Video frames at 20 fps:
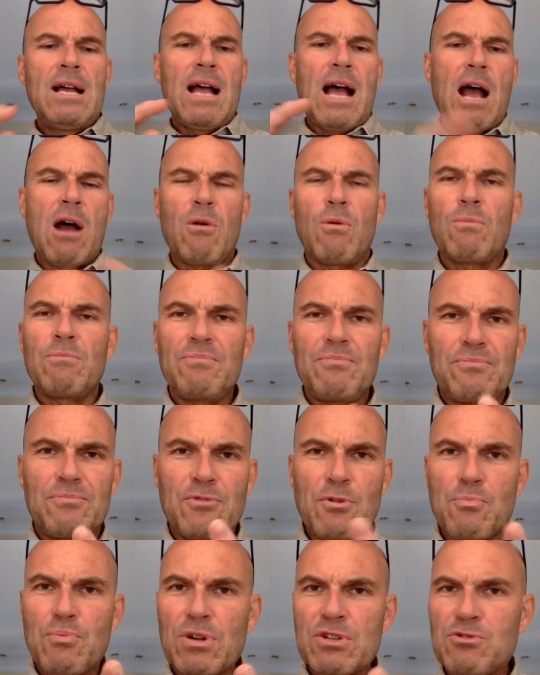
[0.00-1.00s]
how
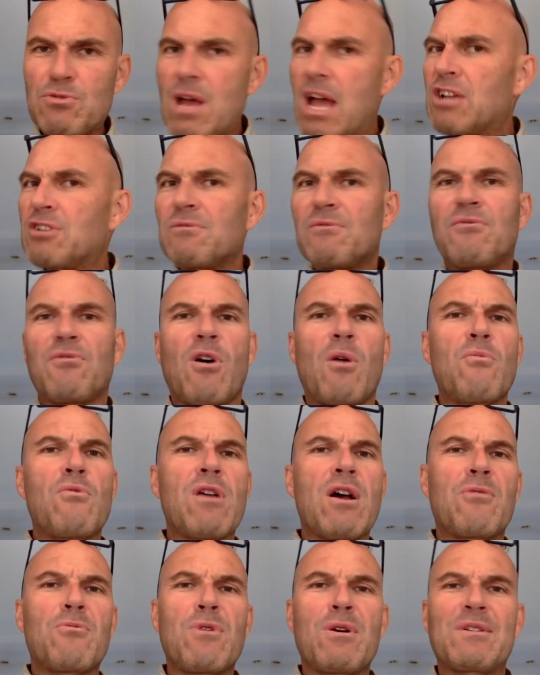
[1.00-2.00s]
the persuasion
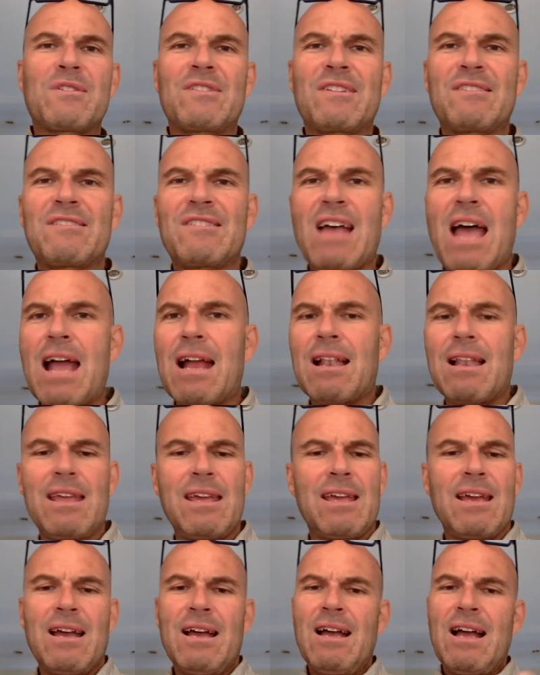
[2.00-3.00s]
formula works
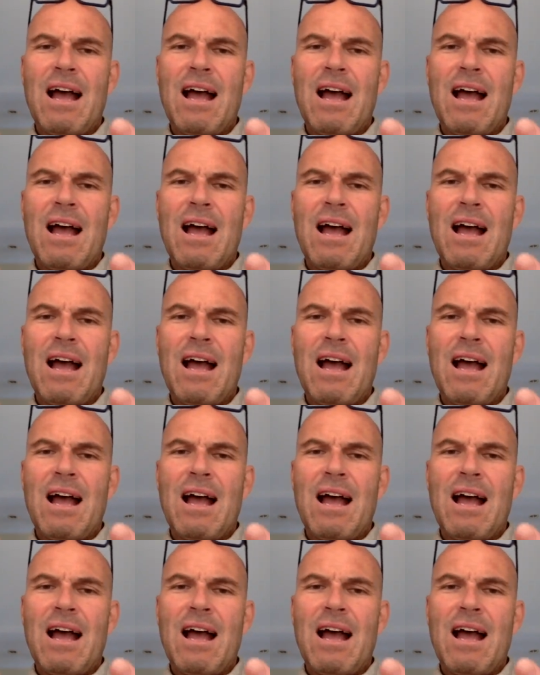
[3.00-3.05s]
exactly,